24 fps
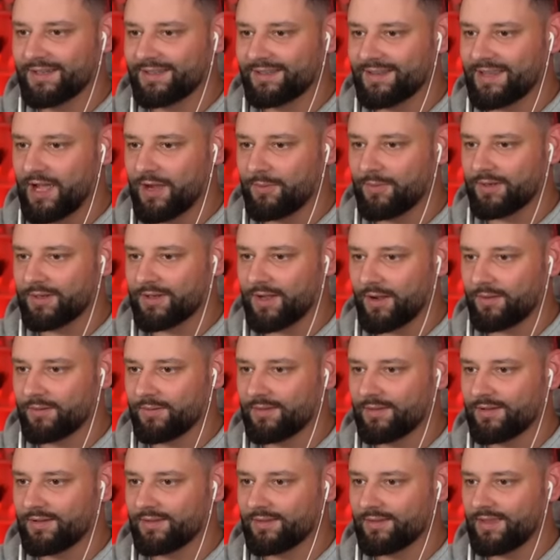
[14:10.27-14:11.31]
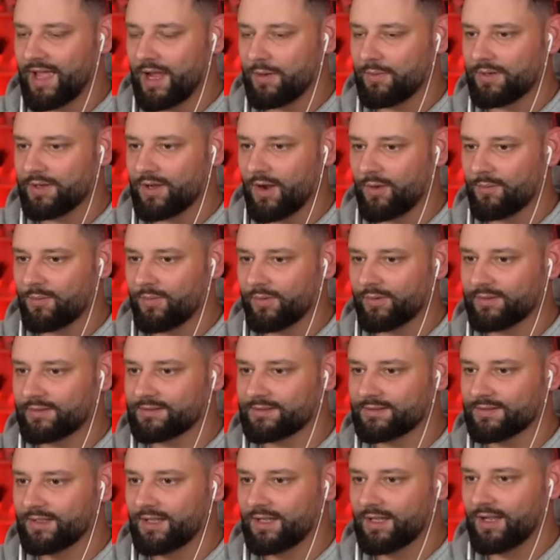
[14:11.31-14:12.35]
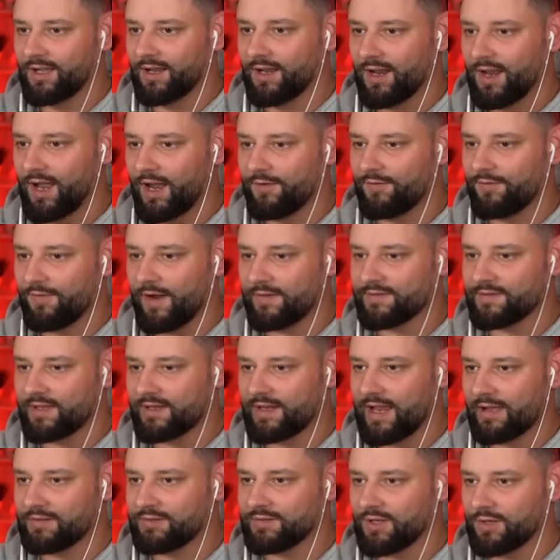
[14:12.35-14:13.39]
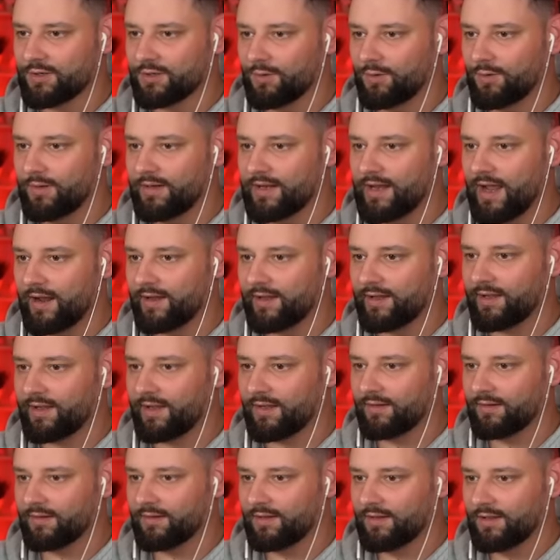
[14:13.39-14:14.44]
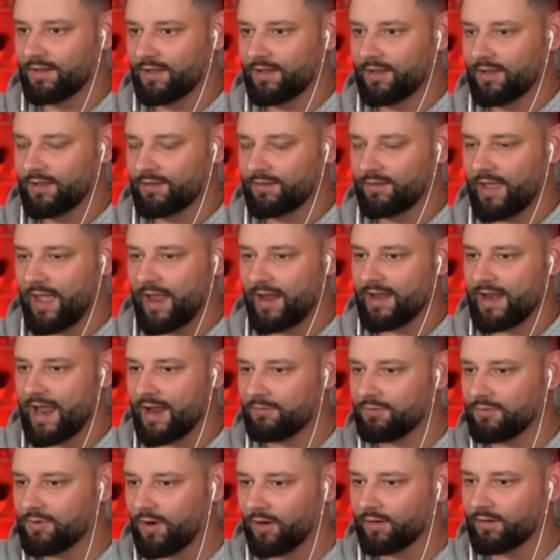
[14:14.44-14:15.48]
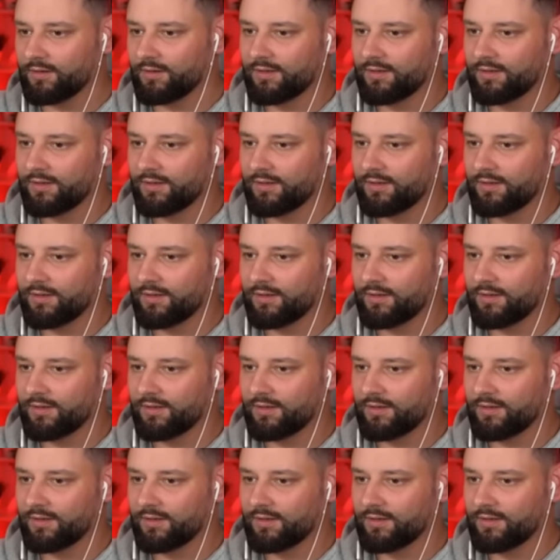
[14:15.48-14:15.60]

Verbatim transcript: There we go. There we go, boys. Life rafts are now skadoodling out of here. They are now gone.